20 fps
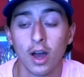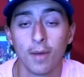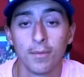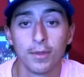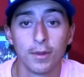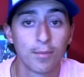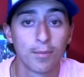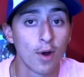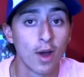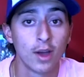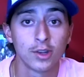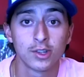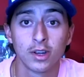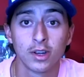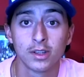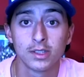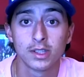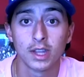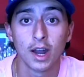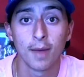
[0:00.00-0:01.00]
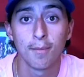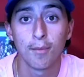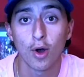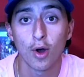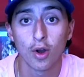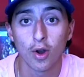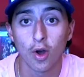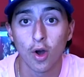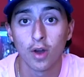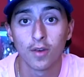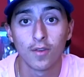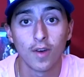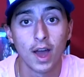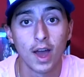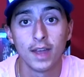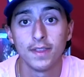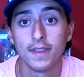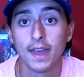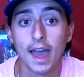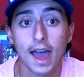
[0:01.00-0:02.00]
The products that I bought
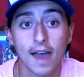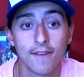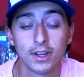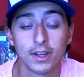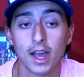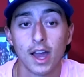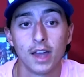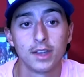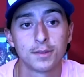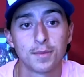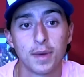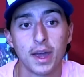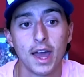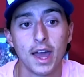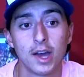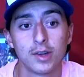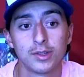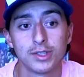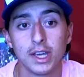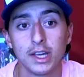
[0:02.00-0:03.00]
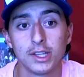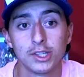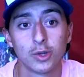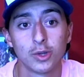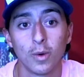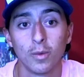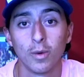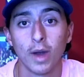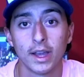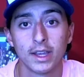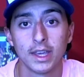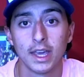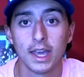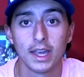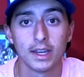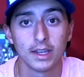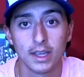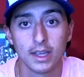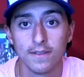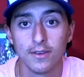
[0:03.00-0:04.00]
online, they haven't gotten to my house yet, so I
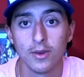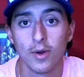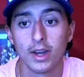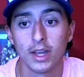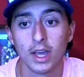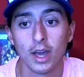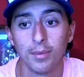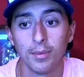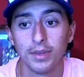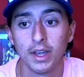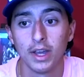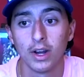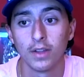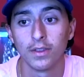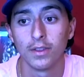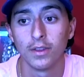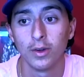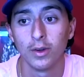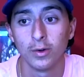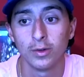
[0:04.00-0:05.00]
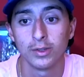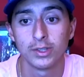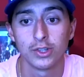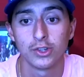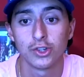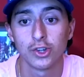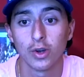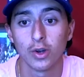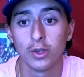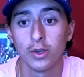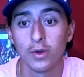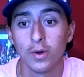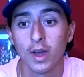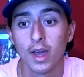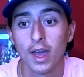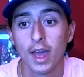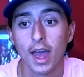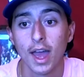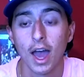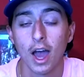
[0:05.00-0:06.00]
can't give you any update on those and show you.
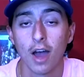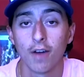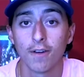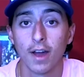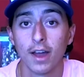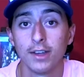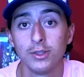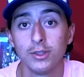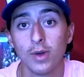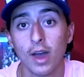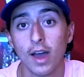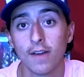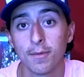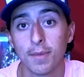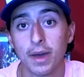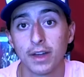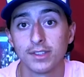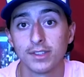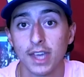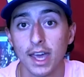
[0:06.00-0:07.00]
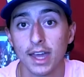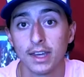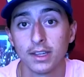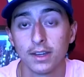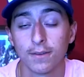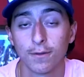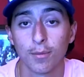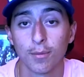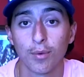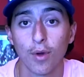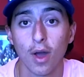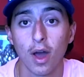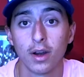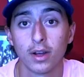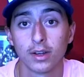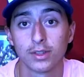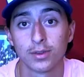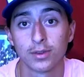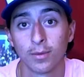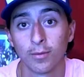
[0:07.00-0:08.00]
However, I do have about 10 different
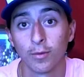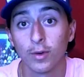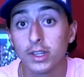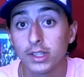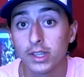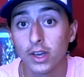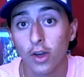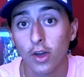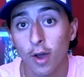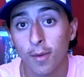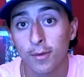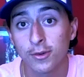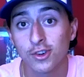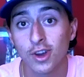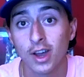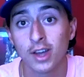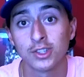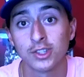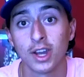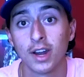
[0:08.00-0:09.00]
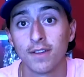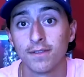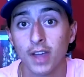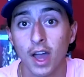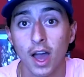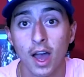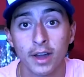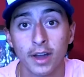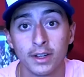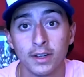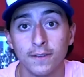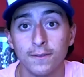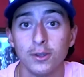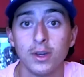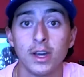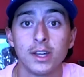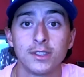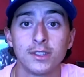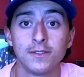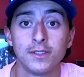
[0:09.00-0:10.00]
products from retail arbitrage that I've gotten. If you
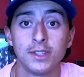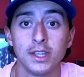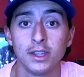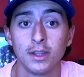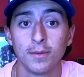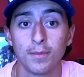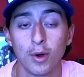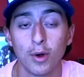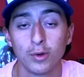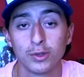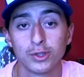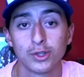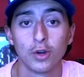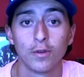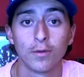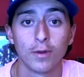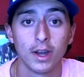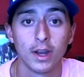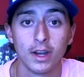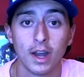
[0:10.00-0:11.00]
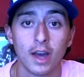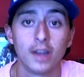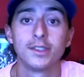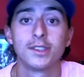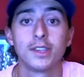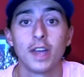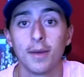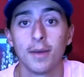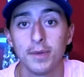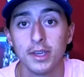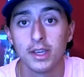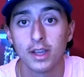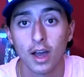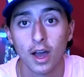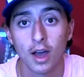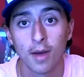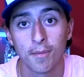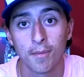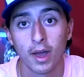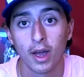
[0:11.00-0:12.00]
guys have seen the post over at Nonstop
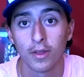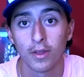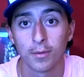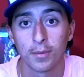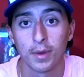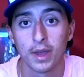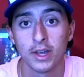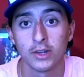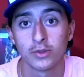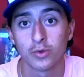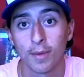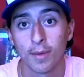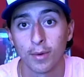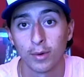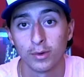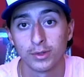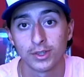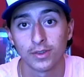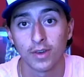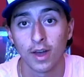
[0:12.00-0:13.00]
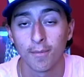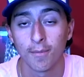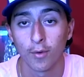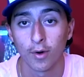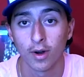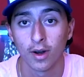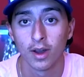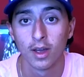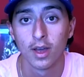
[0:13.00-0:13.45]
Ecom, my other page where I post a lot more